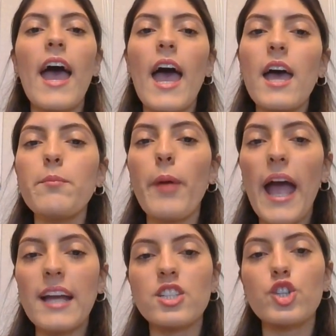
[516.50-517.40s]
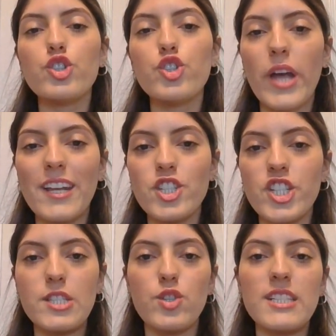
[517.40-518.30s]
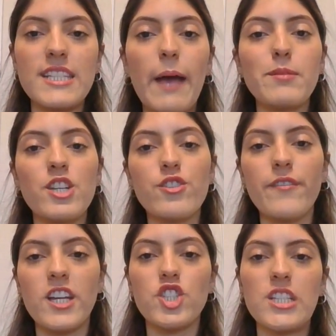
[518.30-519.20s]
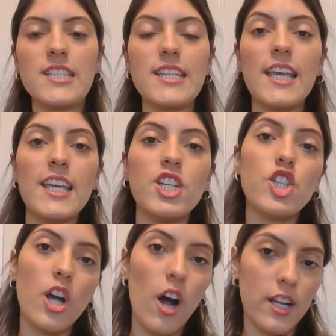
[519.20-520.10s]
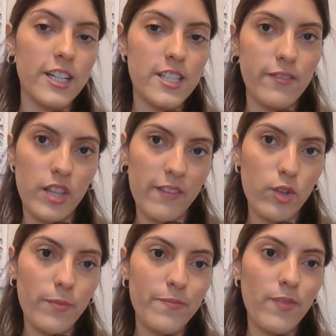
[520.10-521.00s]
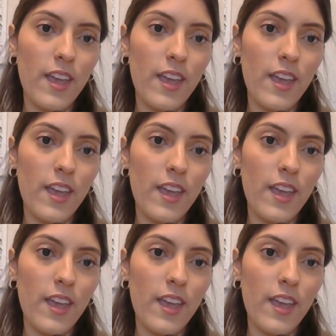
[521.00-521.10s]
and practical strategies to adapt interventions to each cognitive level.